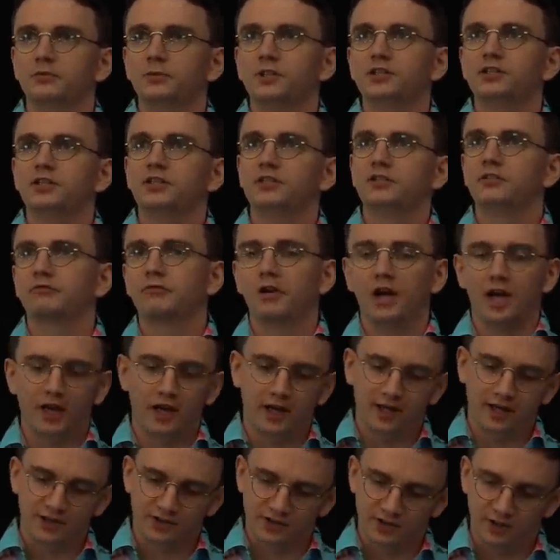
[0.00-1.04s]
which is the
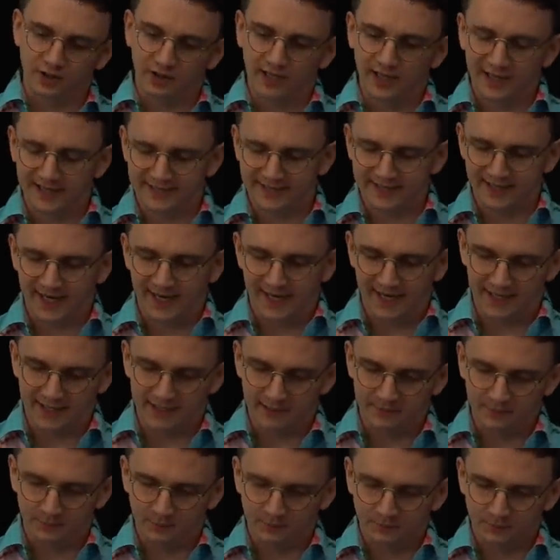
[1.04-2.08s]
rehearsal attack.